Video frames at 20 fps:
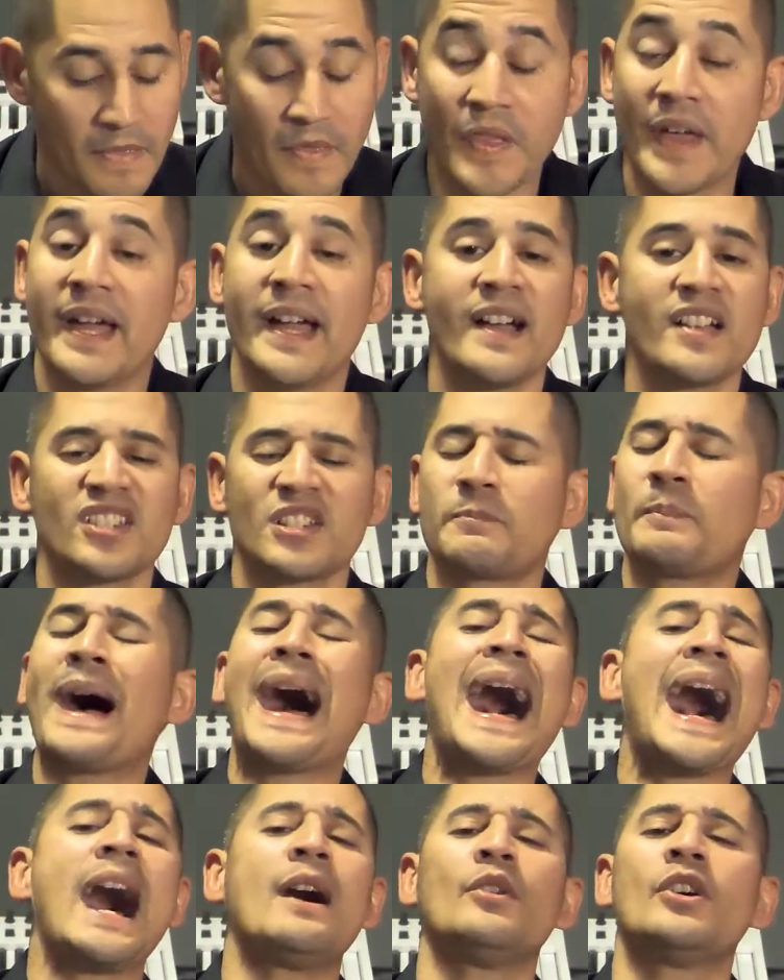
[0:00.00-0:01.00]
There's
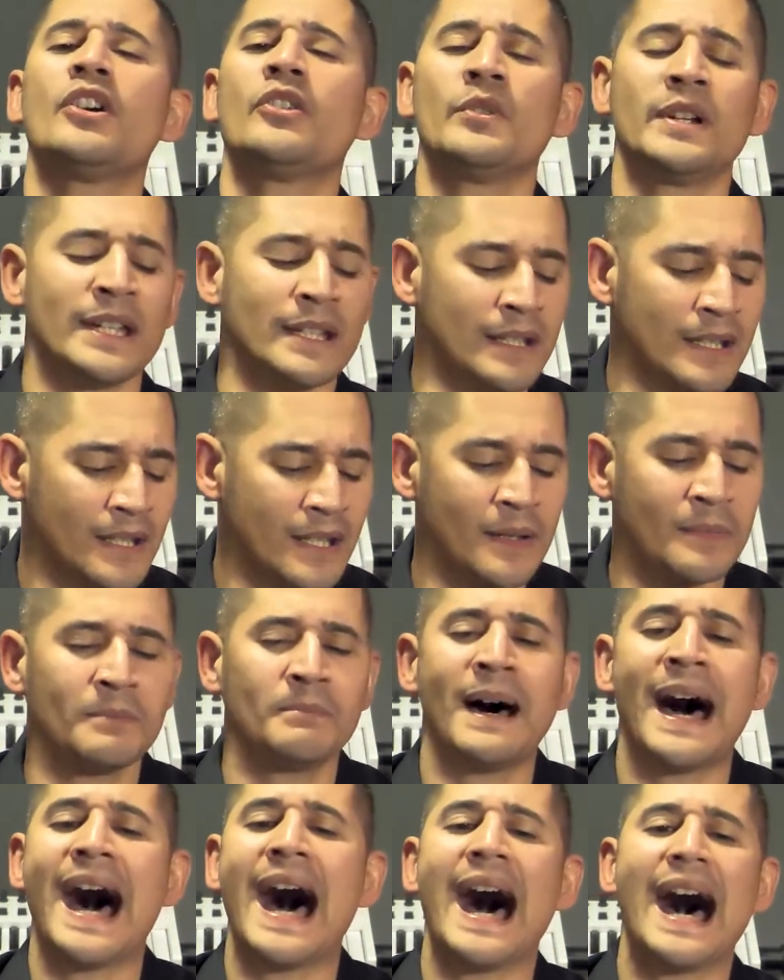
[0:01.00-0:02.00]
power in the
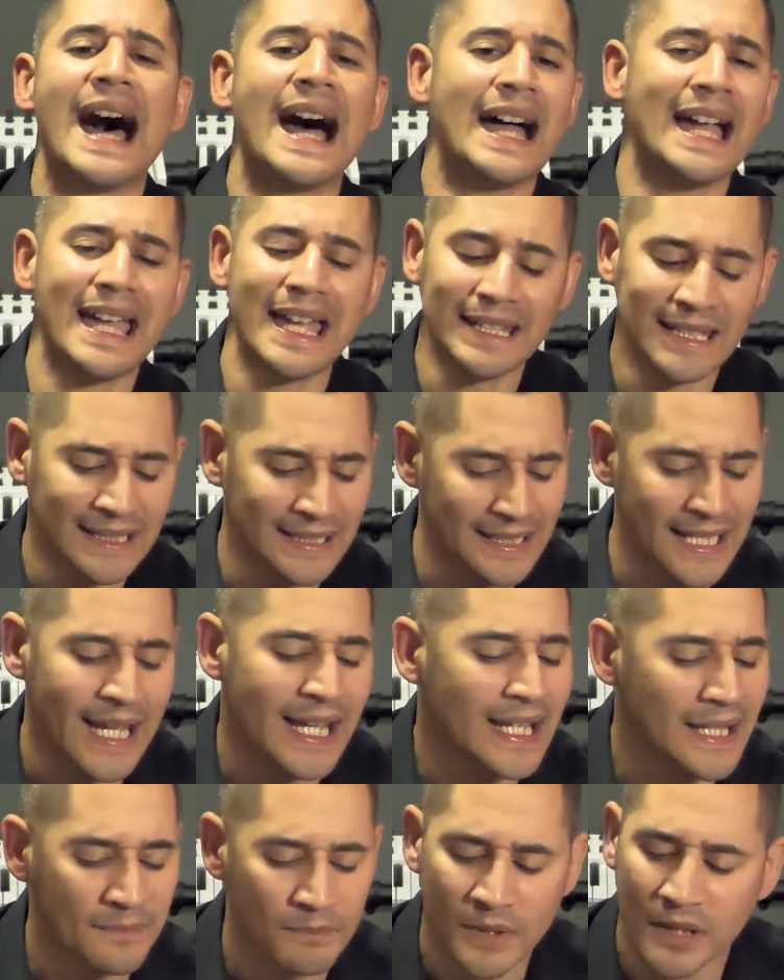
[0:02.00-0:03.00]
mighty
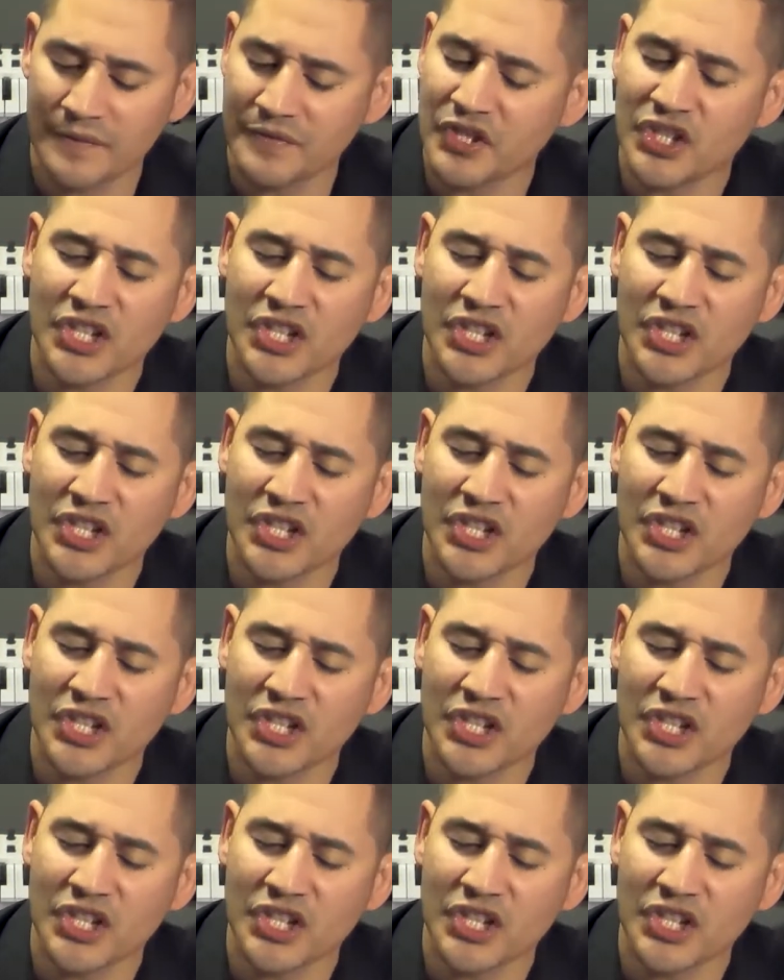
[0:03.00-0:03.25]
name of